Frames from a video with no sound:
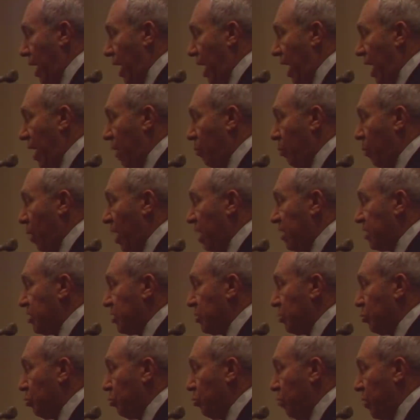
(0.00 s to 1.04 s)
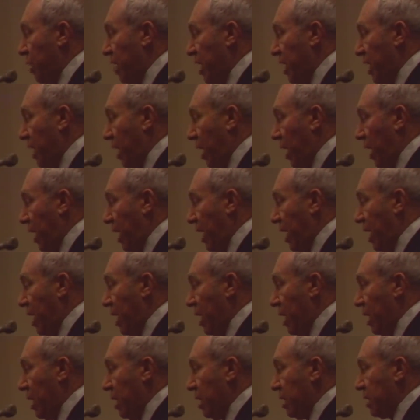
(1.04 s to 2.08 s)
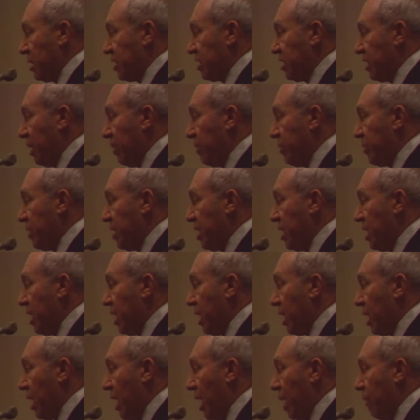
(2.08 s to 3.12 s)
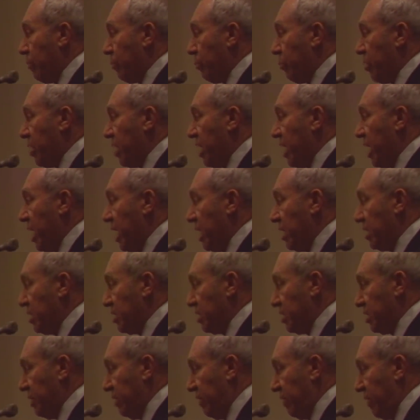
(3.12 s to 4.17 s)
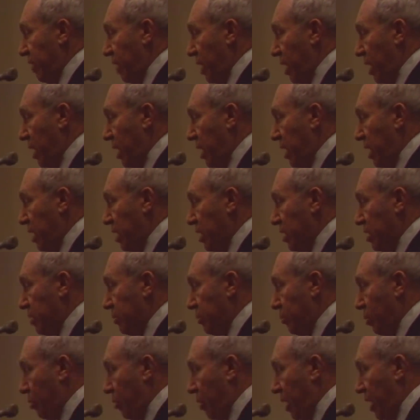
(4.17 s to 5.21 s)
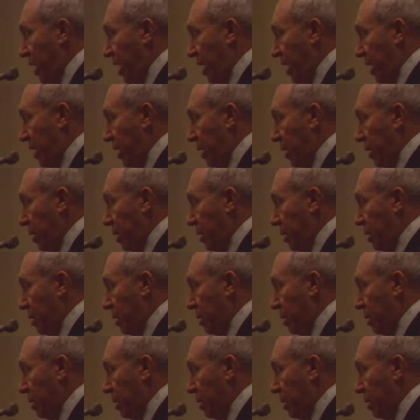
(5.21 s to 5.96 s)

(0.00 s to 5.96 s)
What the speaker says: and wants really something comprehensive in his brain